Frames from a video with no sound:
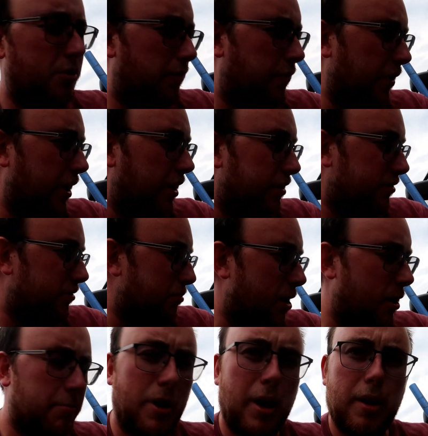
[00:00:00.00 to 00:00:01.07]
to fix,
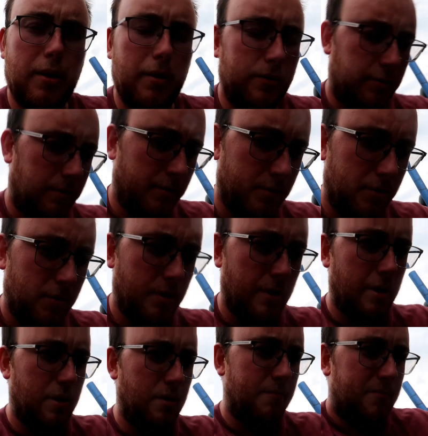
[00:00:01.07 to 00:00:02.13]
my brakes.
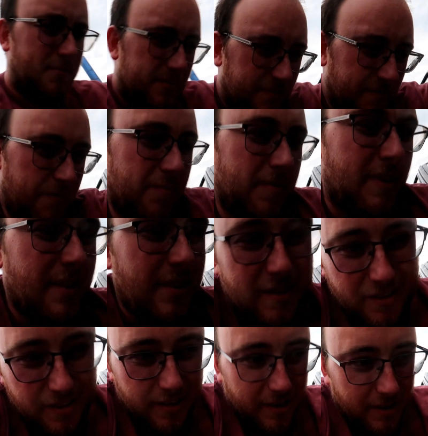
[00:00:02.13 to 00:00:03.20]

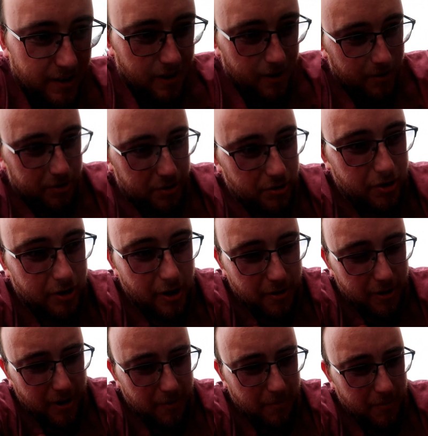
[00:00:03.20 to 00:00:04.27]
I'll just show
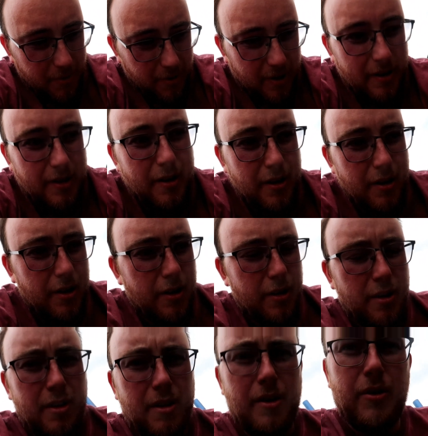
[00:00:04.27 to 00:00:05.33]
you them.
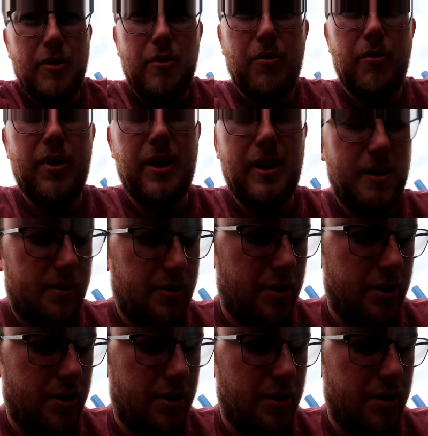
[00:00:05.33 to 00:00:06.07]
We